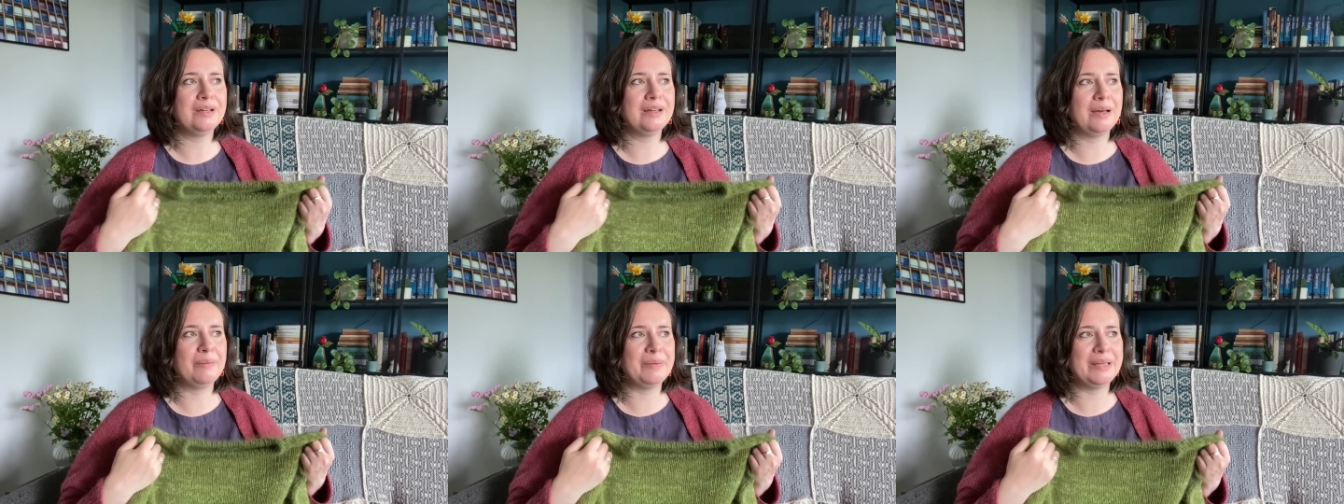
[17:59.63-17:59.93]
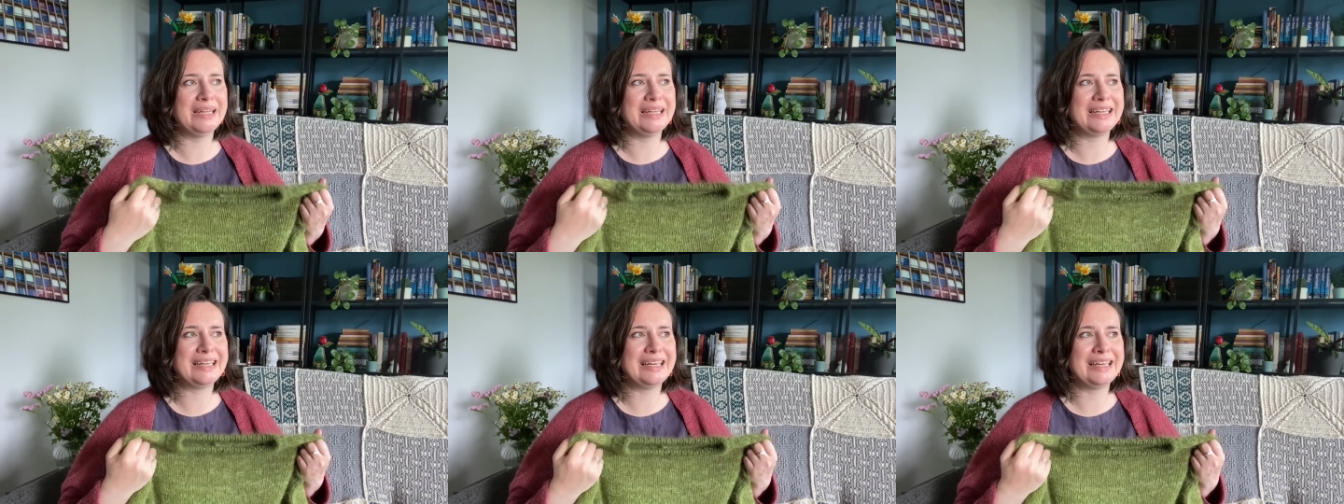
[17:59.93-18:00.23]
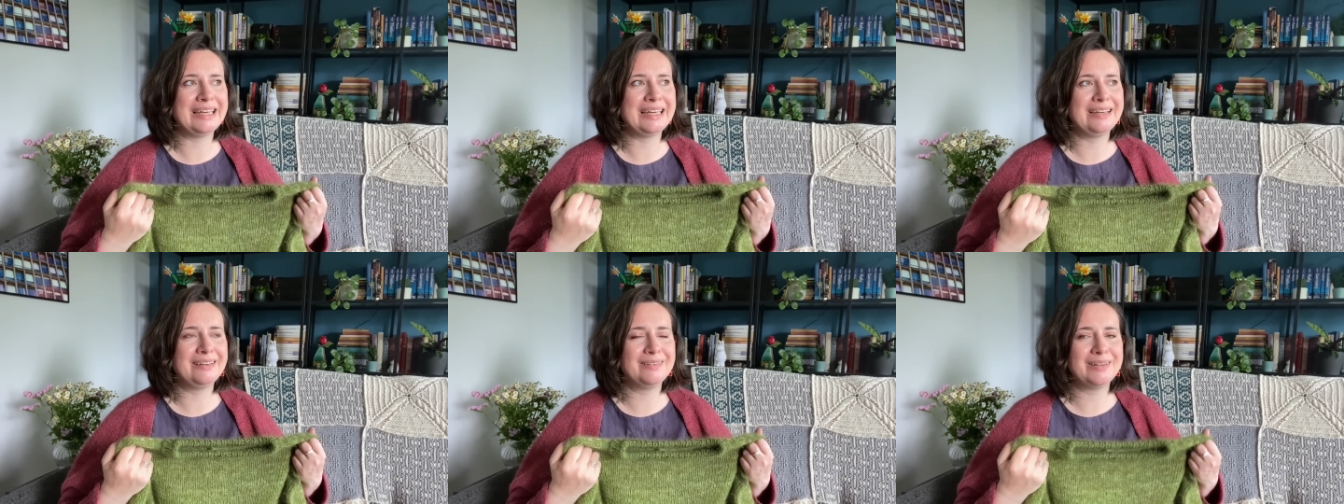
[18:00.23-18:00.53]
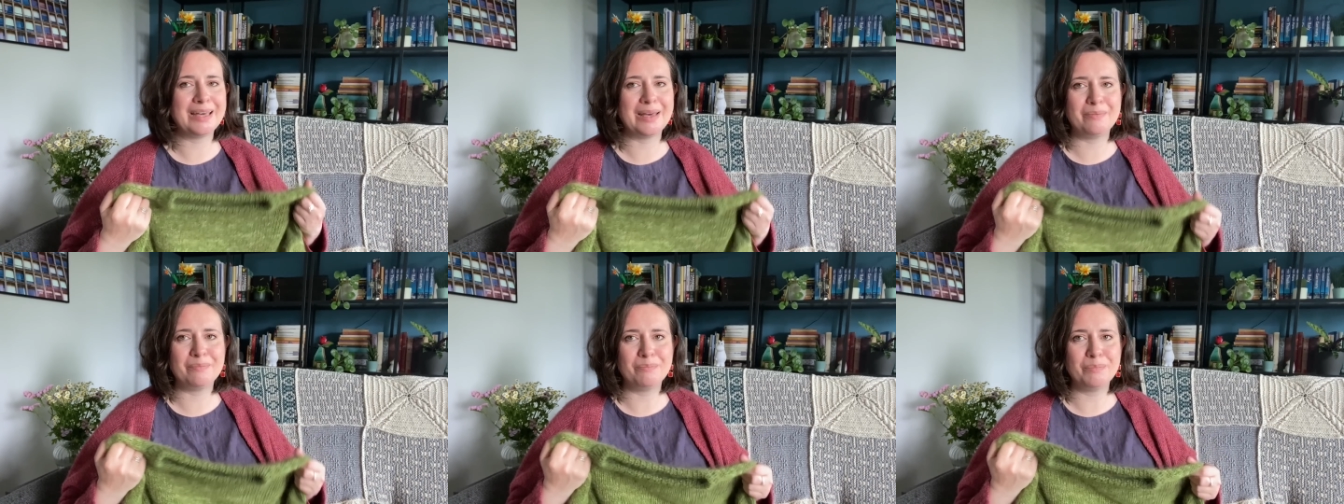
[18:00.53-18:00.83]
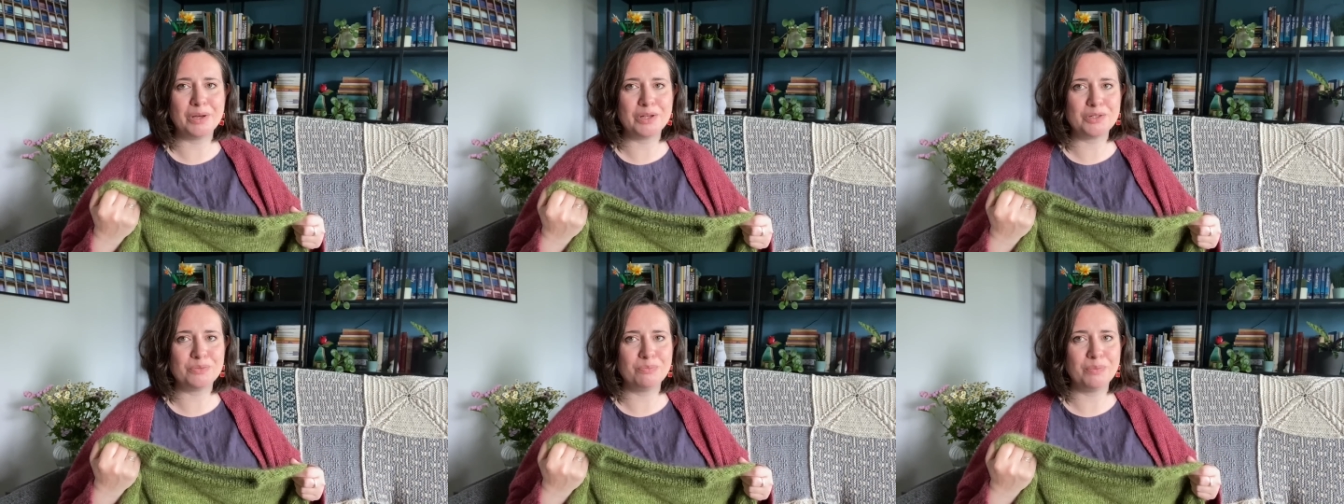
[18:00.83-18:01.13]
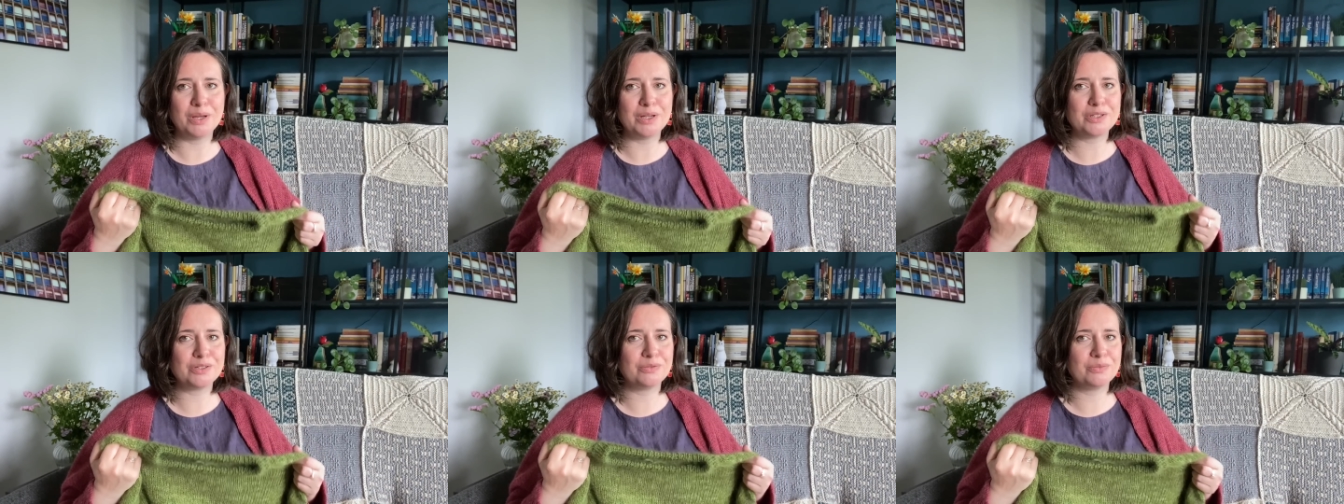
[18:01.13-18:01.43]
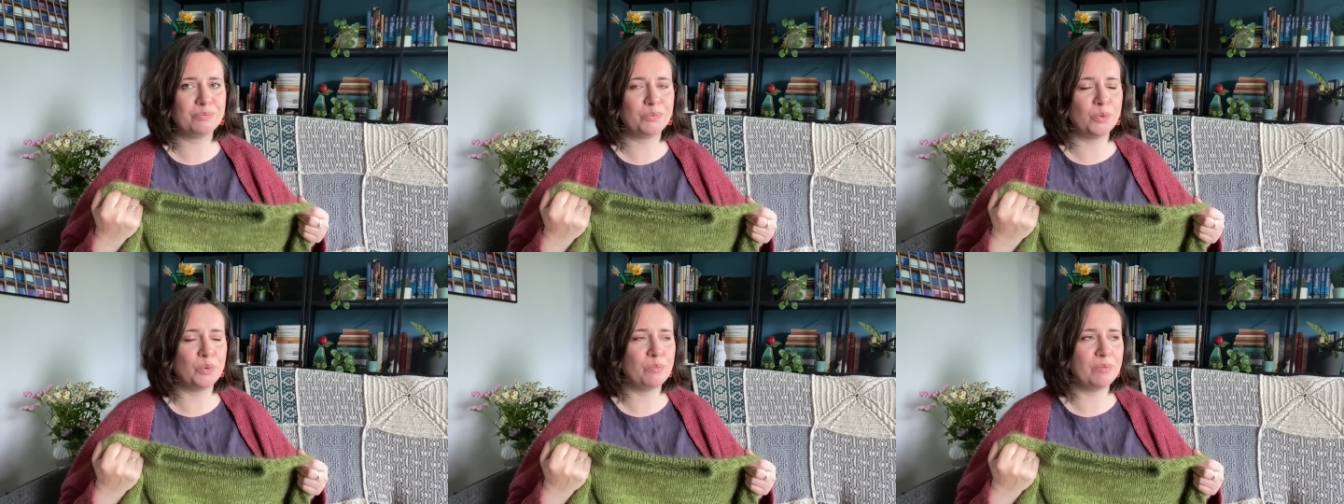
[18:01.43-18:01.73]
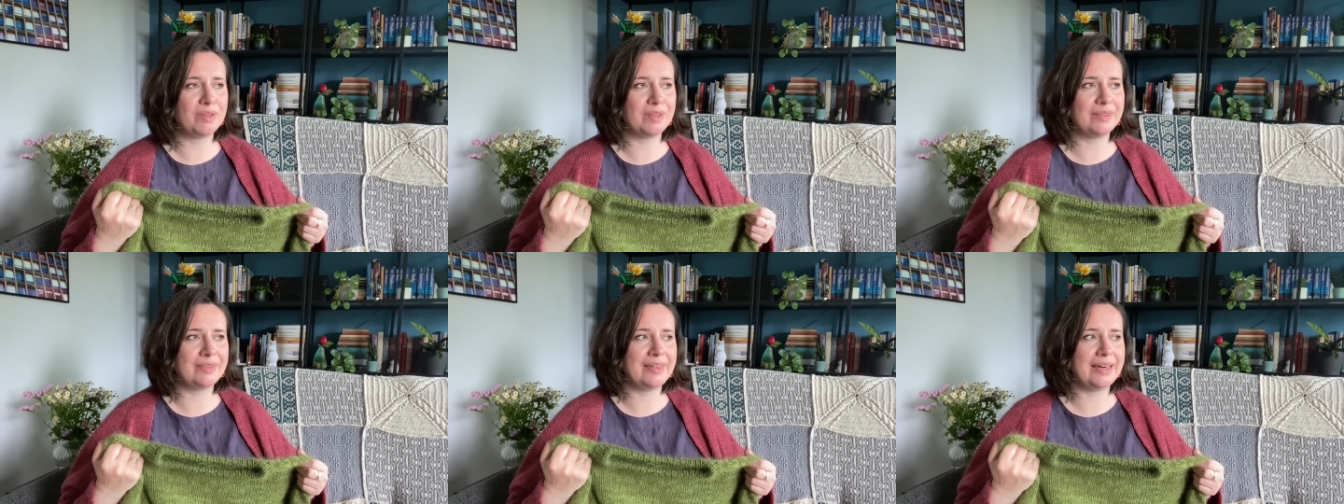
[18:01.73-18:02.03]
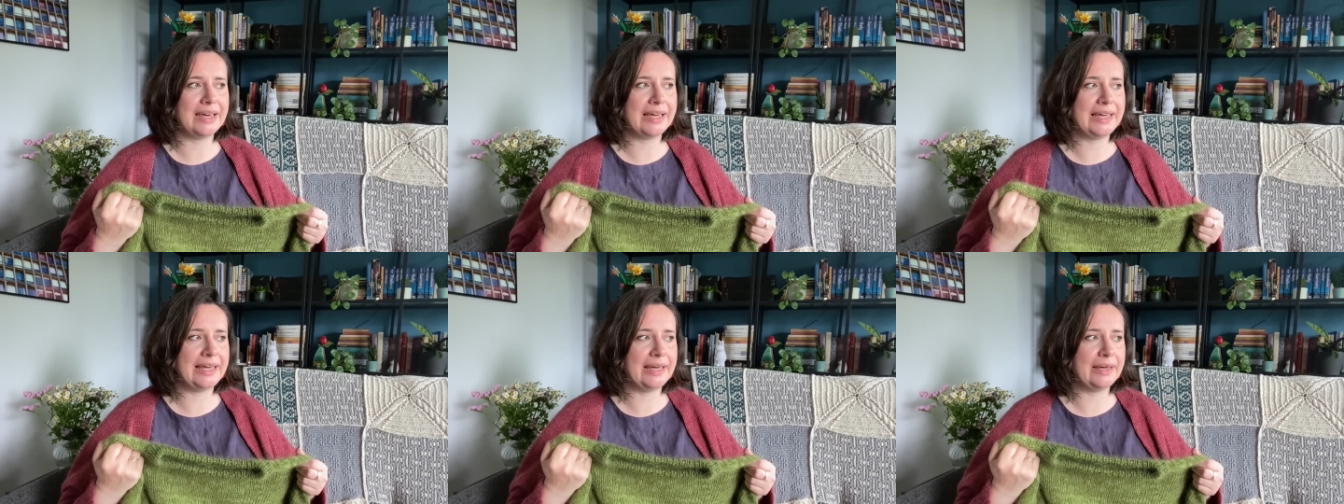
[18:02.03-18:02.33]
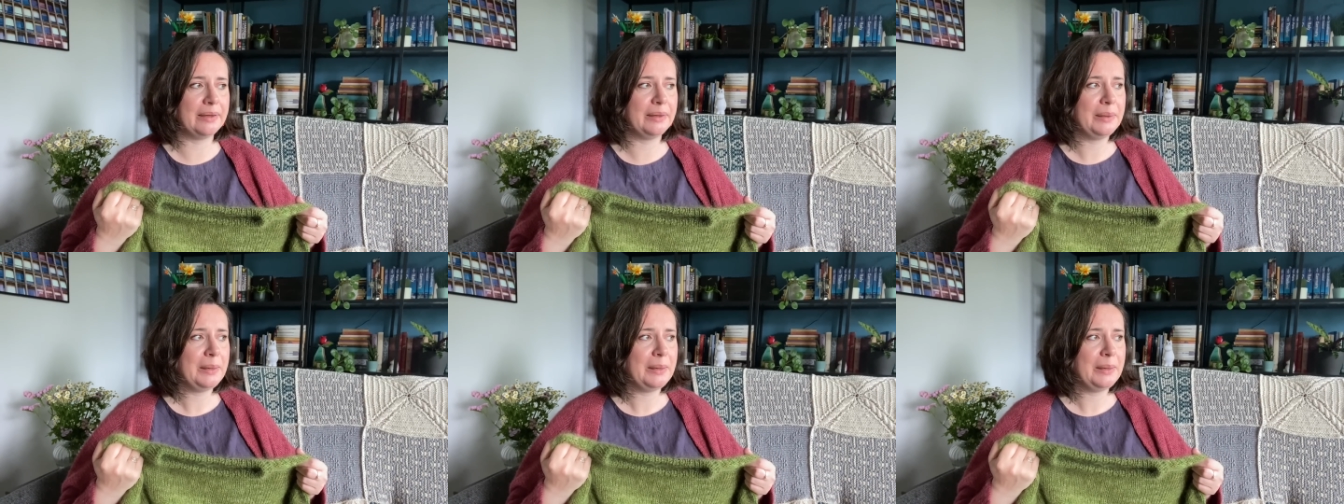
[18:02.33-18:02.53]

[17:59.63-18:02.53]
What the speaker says: I mean, it can get much, much warmer than that here,